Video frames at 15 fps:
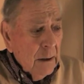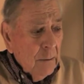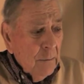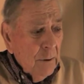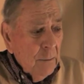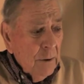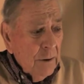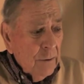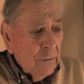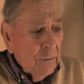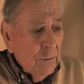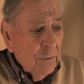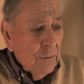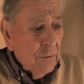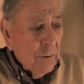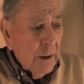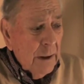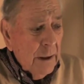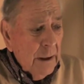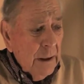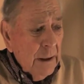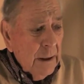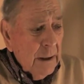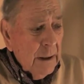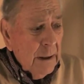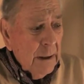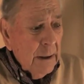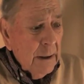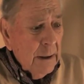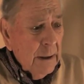went through training,
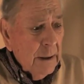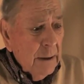and